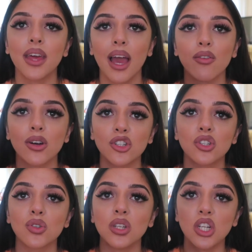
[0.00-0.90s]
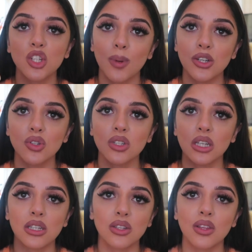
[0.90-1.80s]
they have questions on each
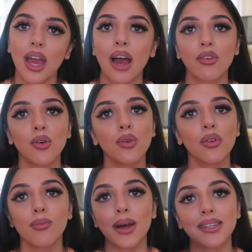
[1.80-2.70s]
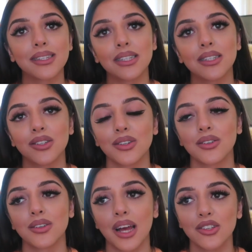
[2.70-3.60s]
specialty. So they have all of medicine,
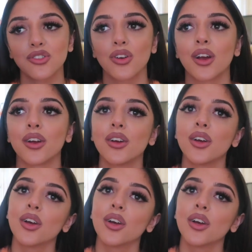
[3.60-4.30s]
so gastro,